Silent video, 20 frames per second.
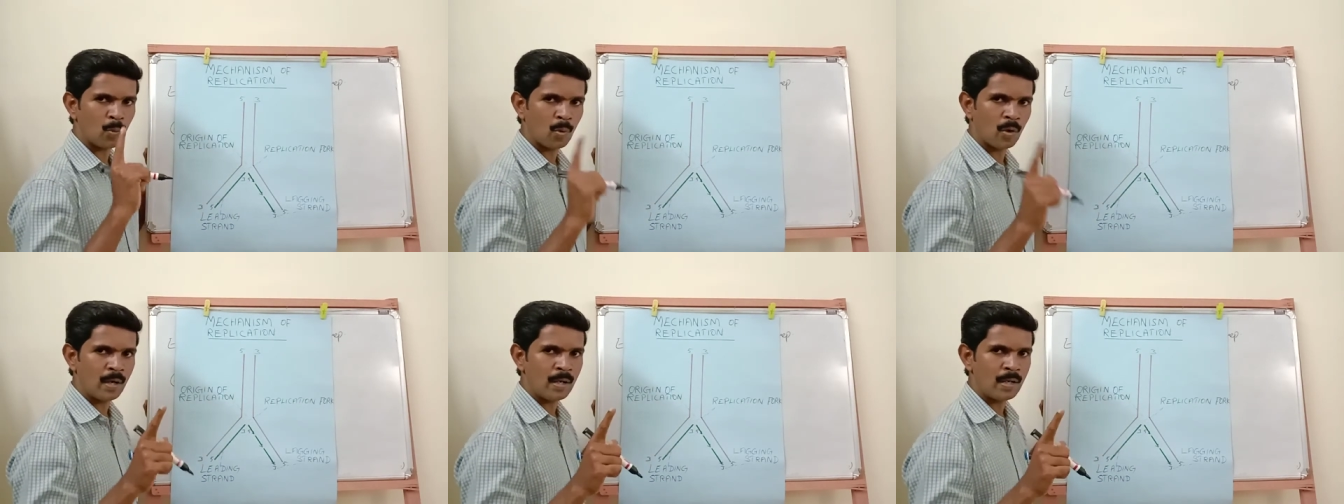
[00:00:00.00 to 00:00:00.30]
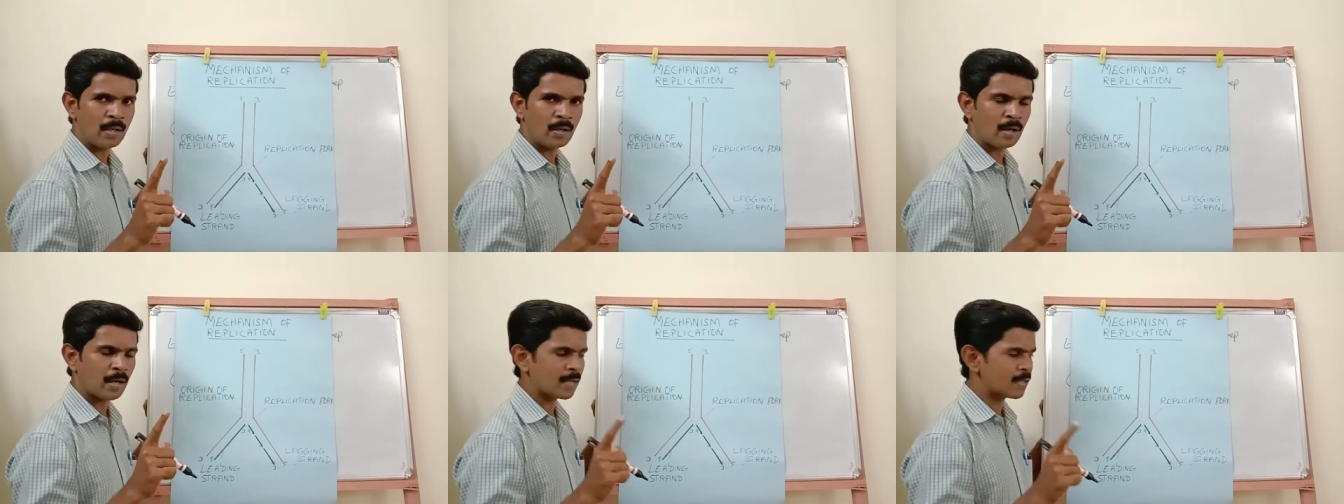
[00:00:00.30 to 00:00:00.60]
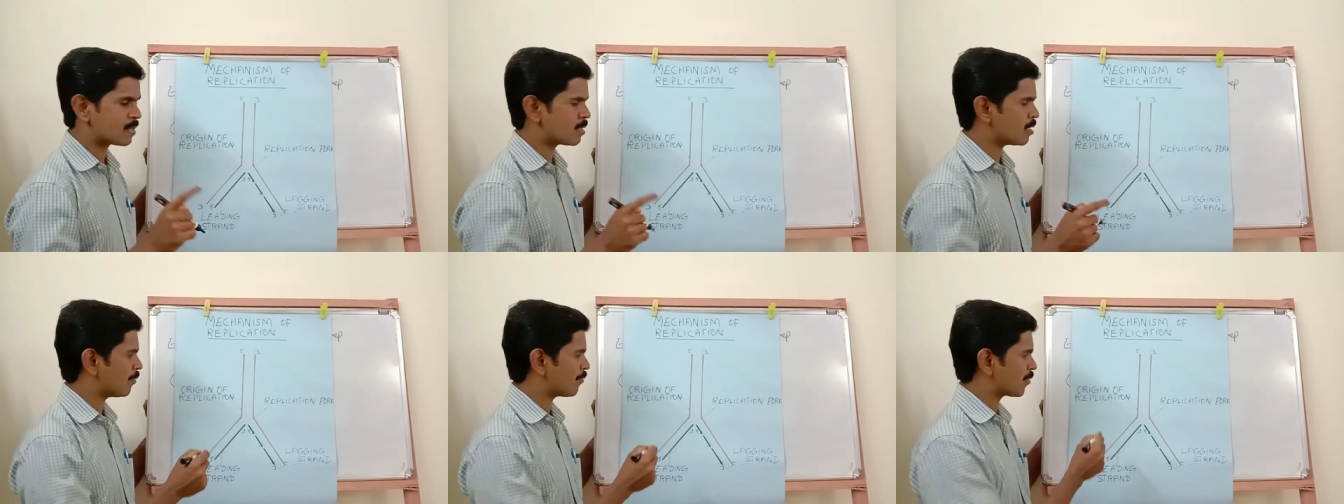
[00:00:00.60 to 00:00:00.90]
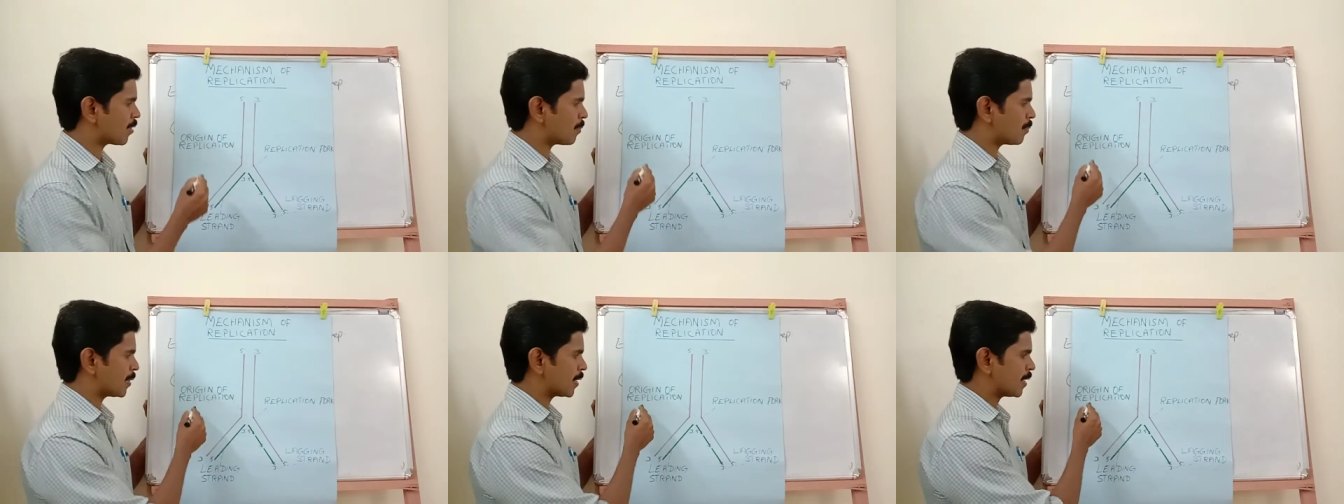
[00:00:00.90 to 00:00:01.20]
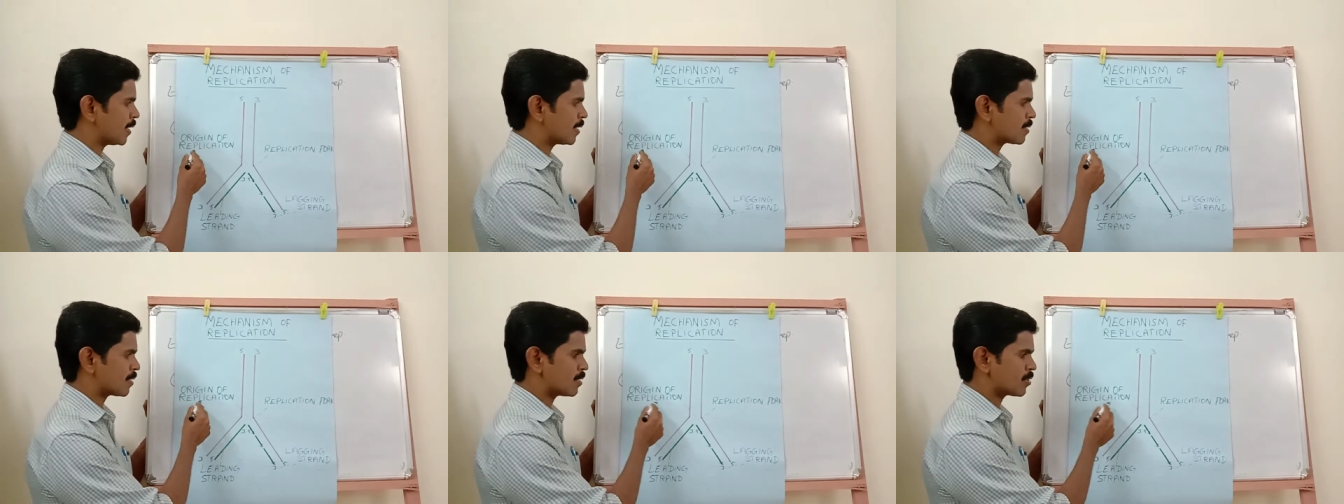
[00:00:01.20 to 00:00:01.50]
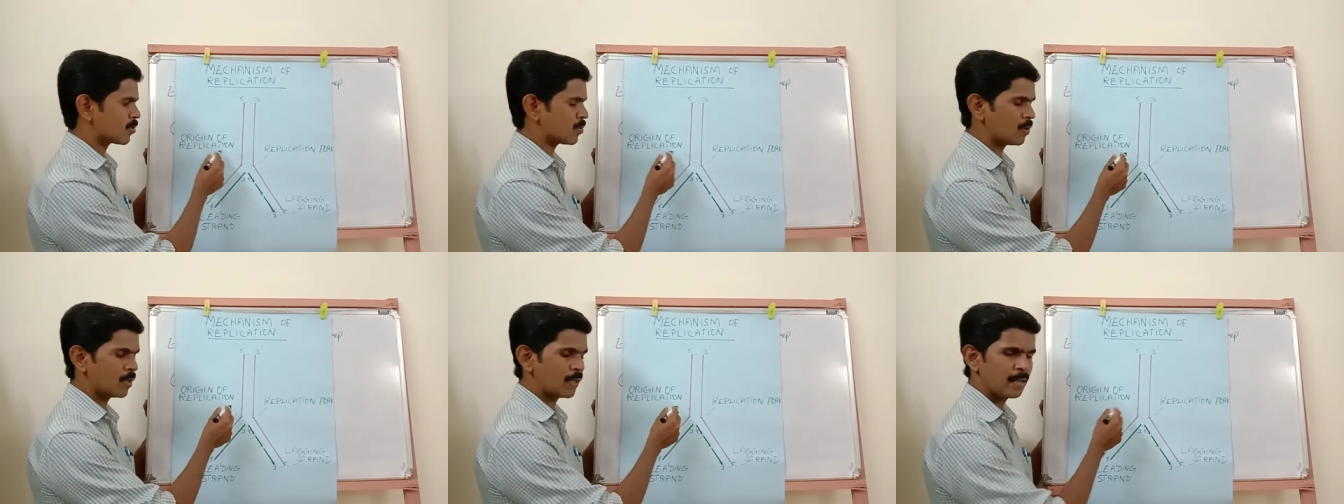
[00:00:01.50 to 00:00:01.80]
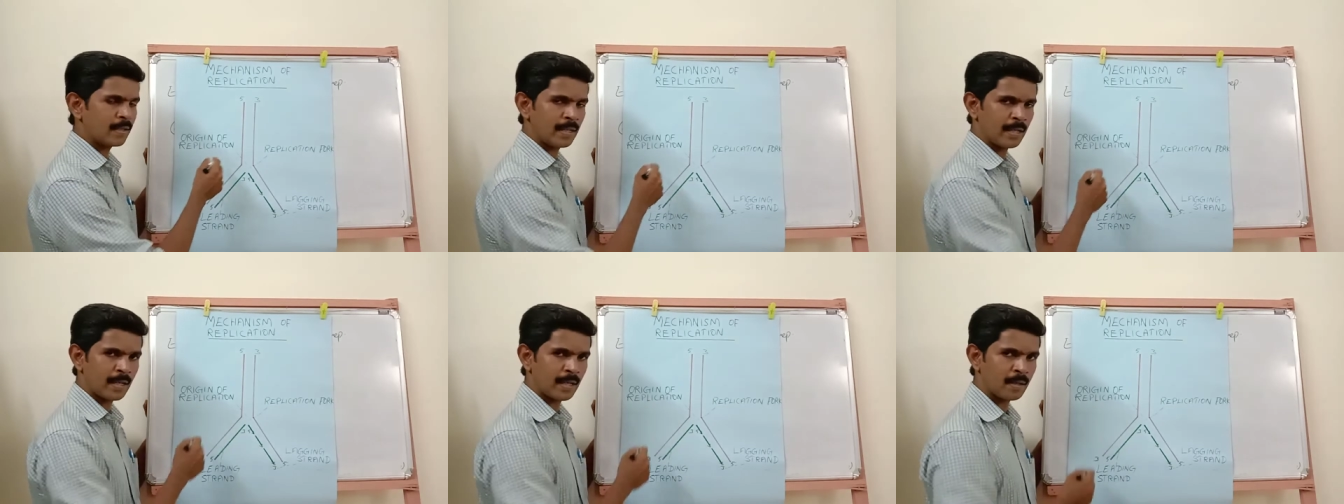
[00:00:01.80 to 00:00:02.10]
one origin of replication is only
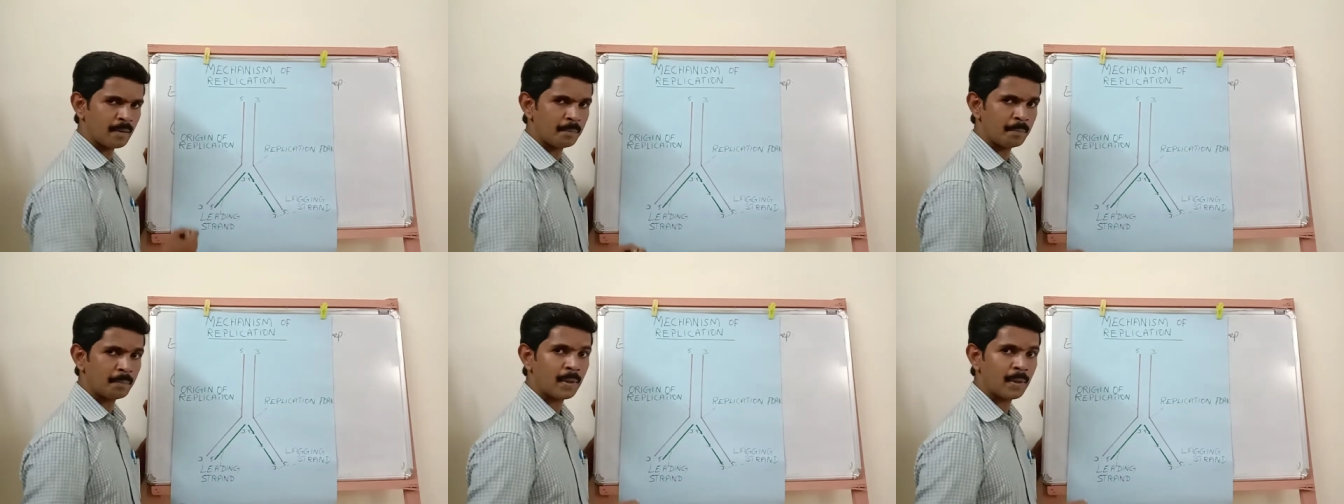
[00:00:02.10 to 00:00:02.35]
there,